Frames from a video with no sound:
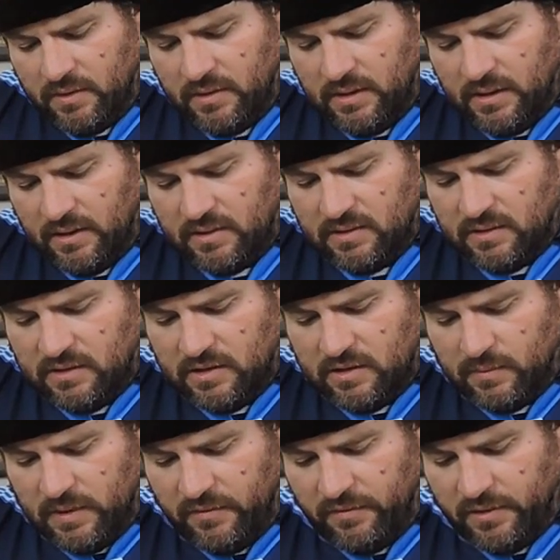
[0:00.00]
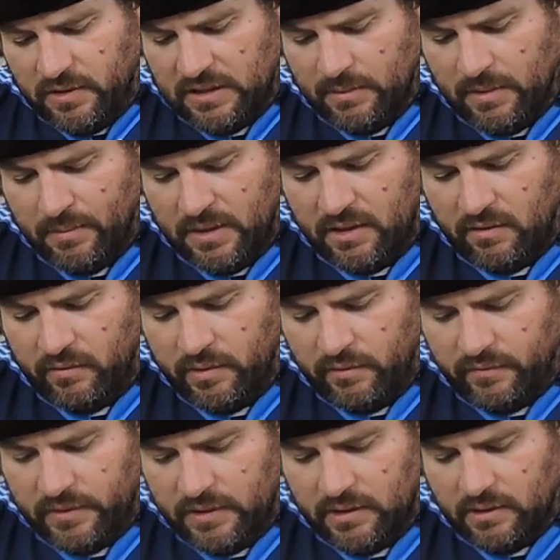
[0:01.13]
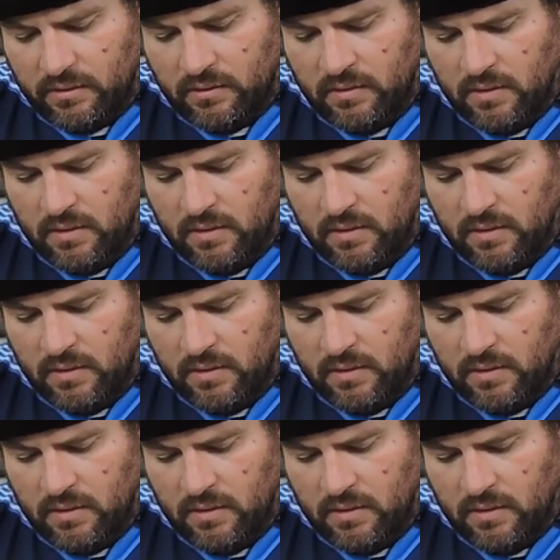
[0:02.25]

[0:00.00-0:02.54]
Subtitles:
today, because this is my first time I made a real video,